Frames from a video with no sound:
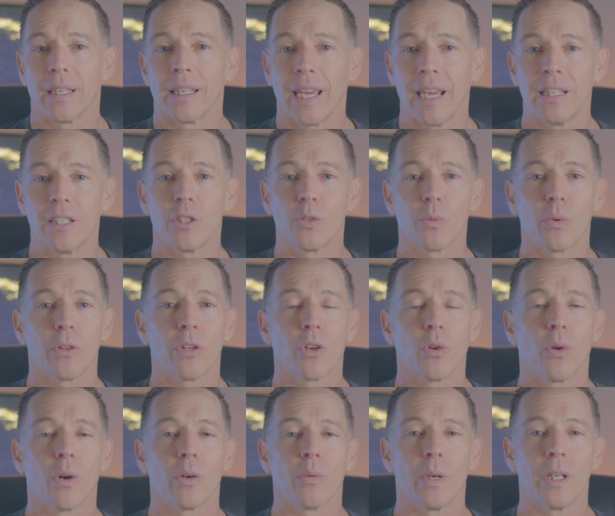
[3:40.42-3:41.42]
Cases where the
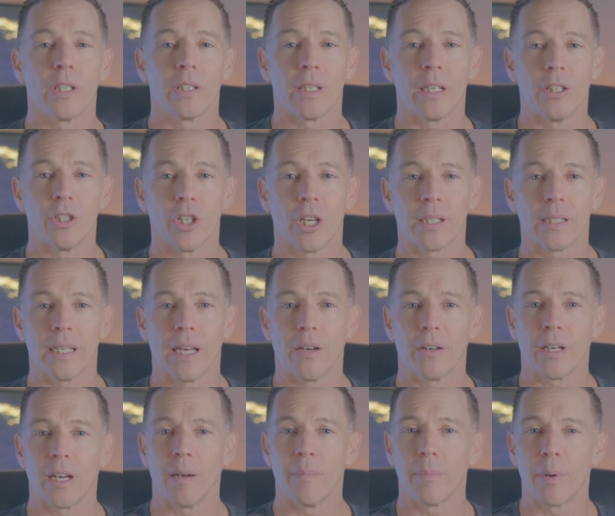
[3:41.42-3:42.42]
court reaches a just
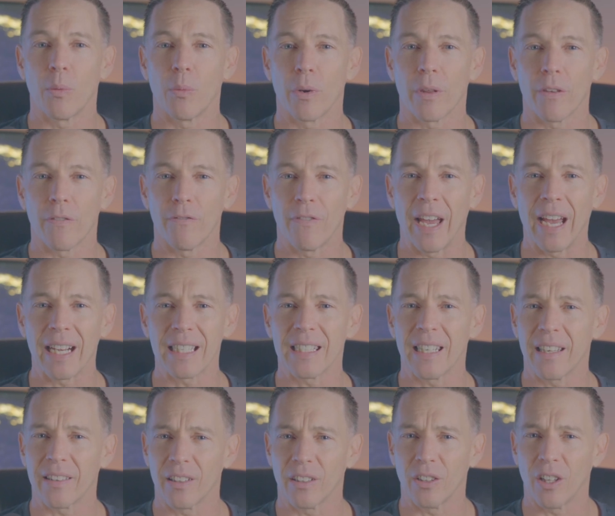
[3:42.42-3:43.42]
outcome, but where the facts
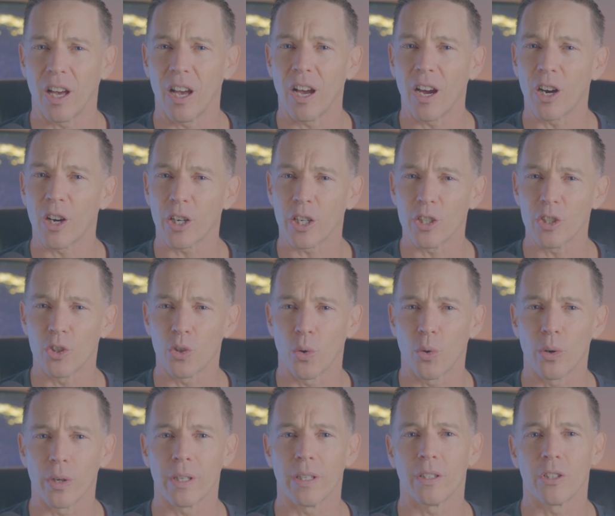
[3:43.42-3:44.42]
and the law are
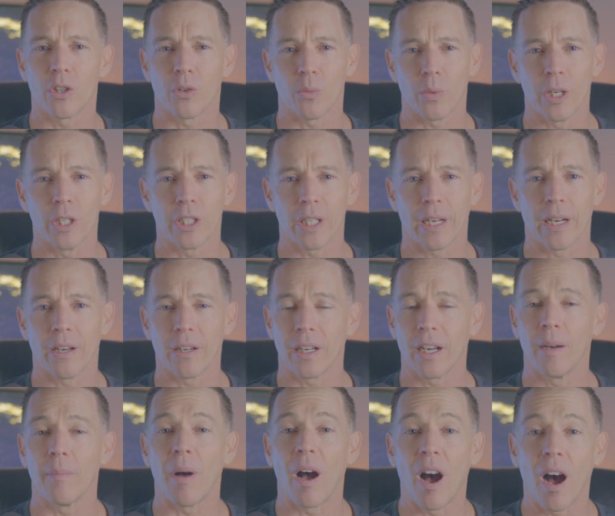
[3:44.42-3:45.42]
contorted to reach that
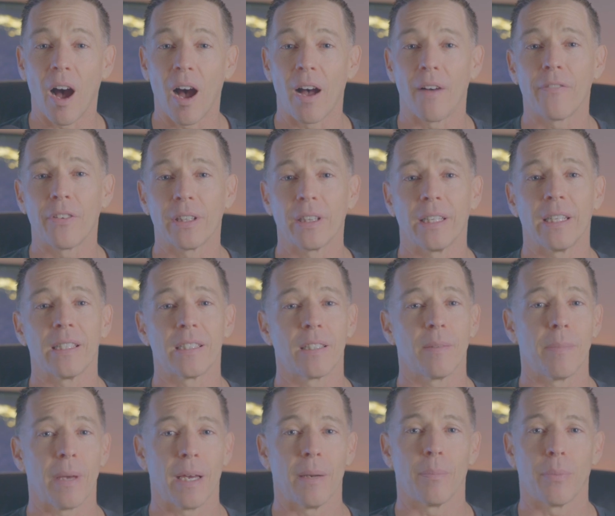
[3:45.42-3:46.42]
outcome, often leads
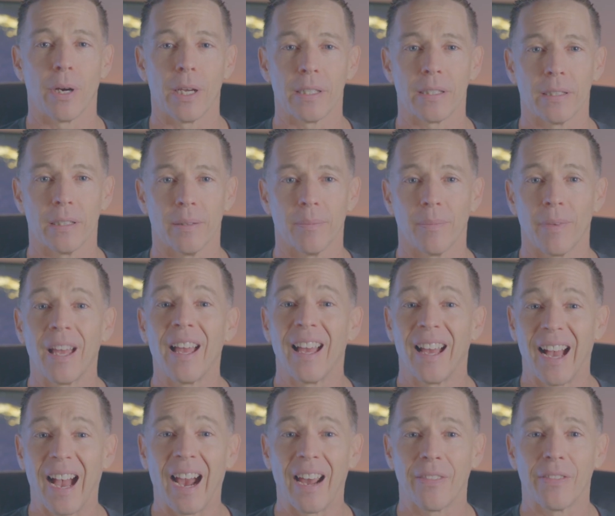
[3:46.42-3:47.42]
to bad precedent.
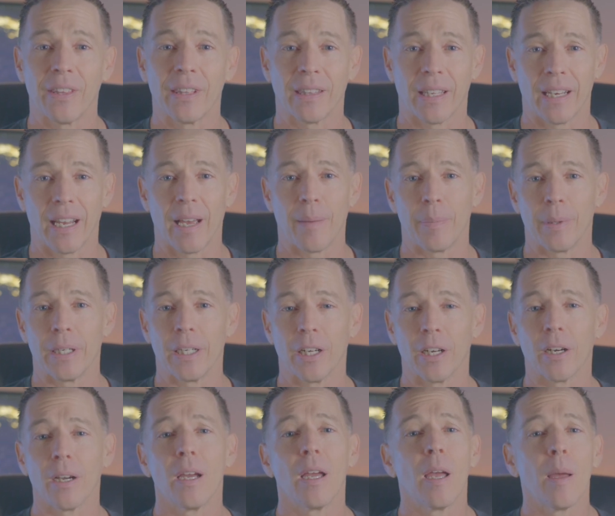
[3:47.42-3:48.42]
I think that happened
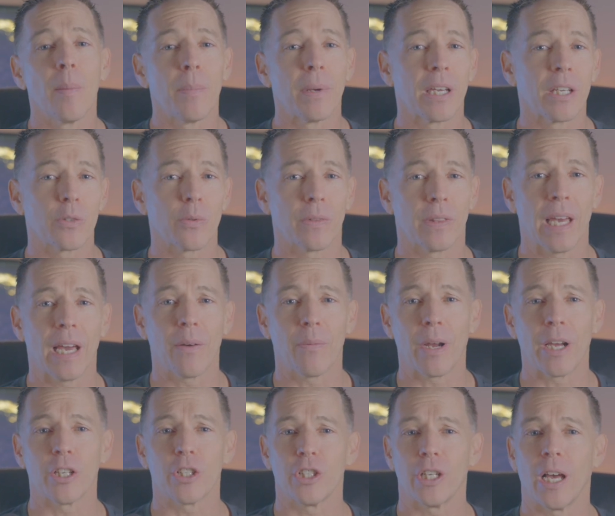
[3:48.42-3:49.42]
here because with that
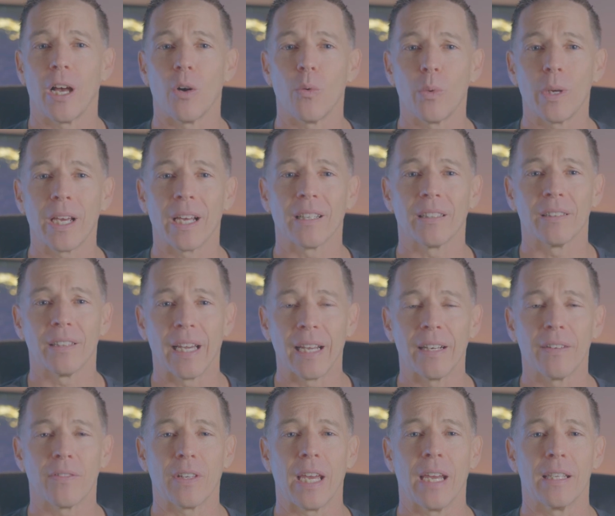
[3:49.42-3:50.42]
rationale, we got a
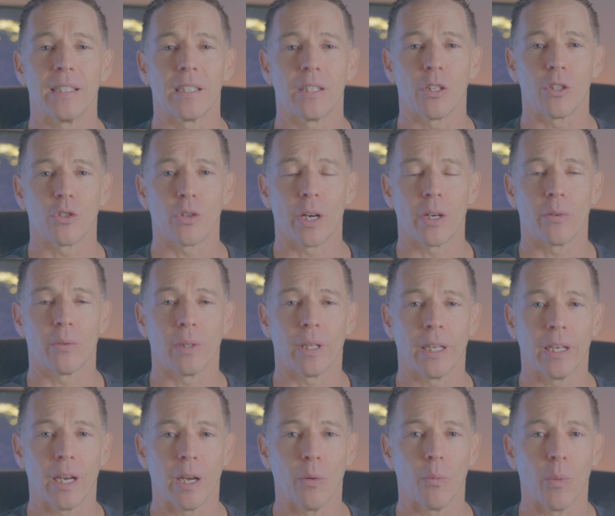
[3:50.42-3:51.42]
line of cases that try to
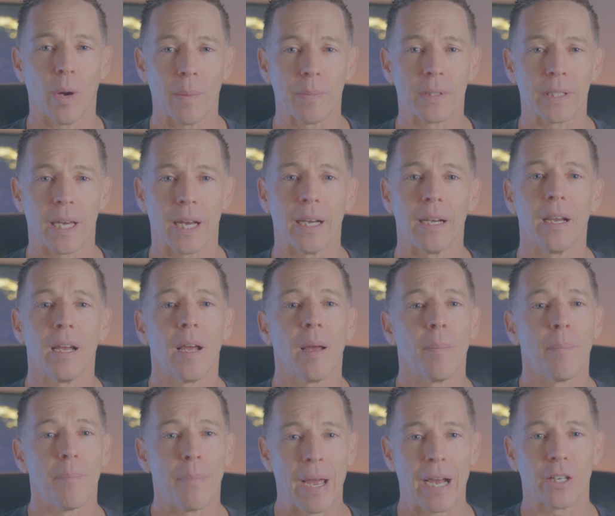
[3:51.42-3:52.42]
relate a website
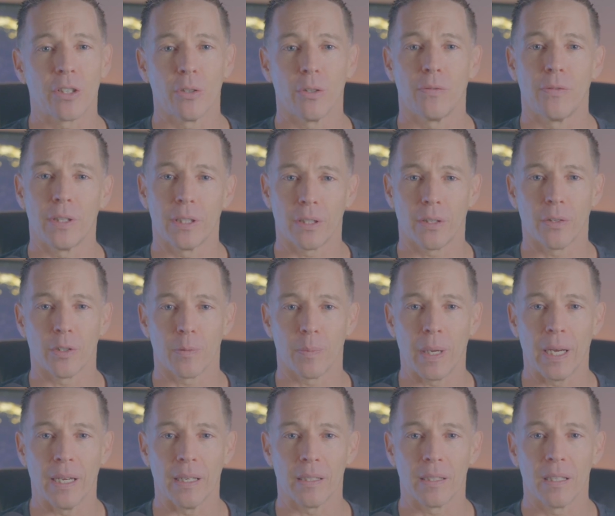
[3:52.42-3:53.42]
back to a physical
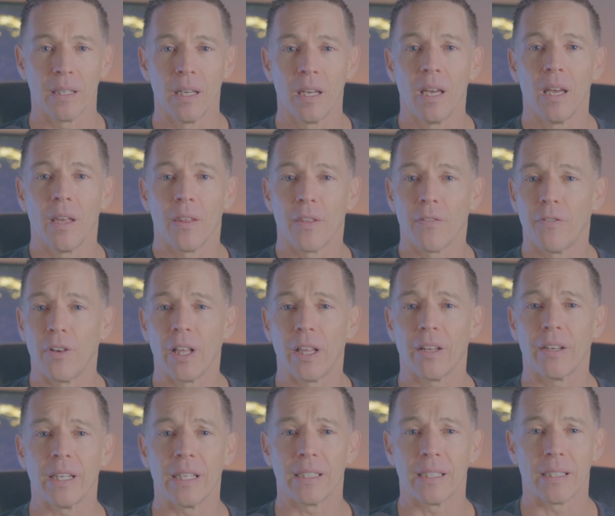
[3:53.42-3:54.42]
space. The
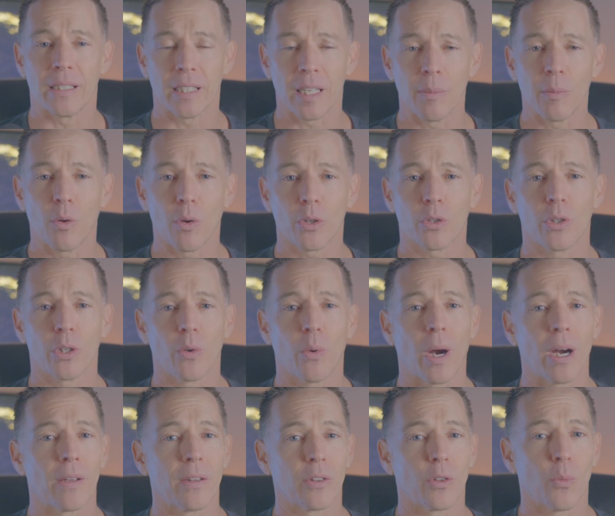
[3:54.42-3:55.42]
fallout is that some courts
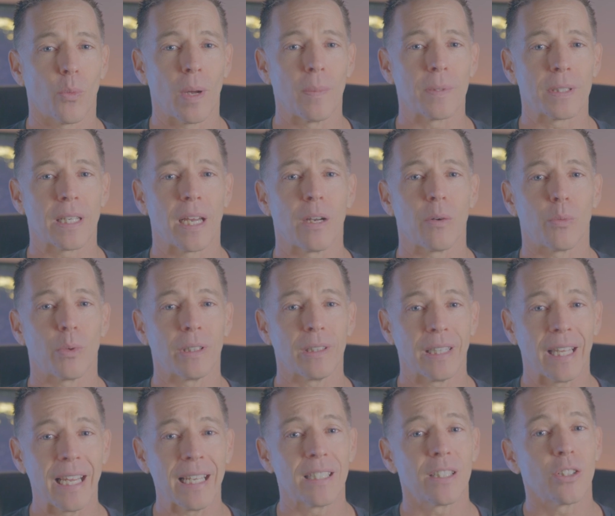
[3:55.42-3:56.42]
require that the website
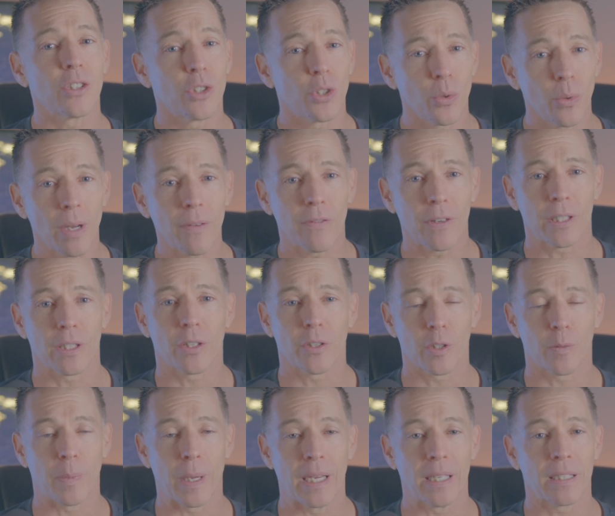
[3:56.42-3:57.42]
relates to a physical
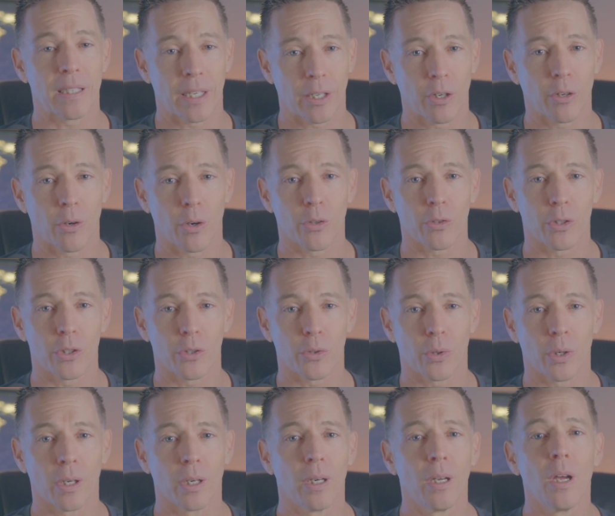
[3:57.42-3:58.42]
space like a grocery
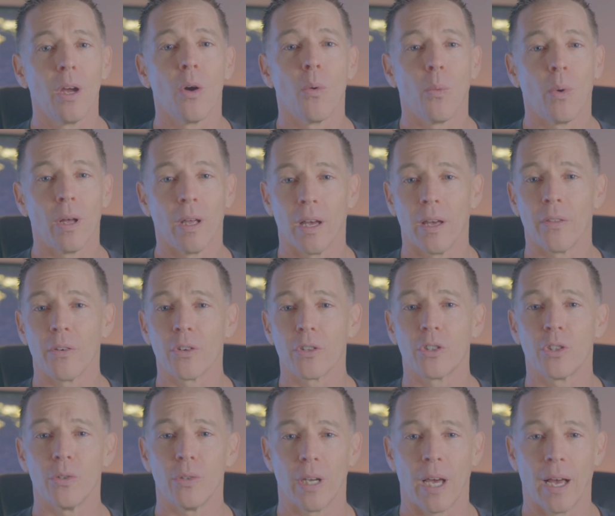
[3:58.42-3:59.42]
store, while others
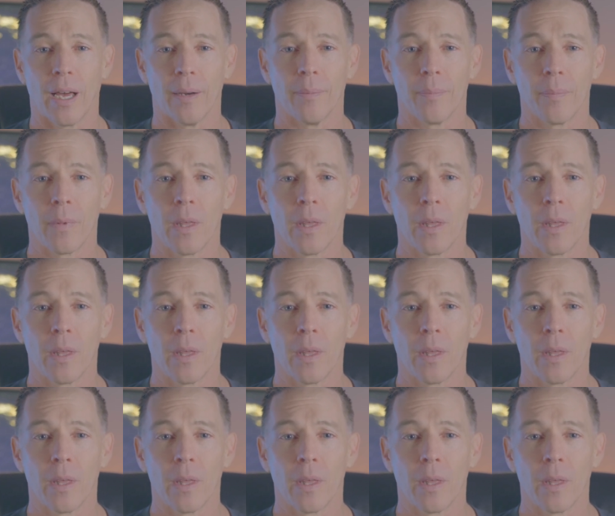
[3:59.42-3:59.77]
do not.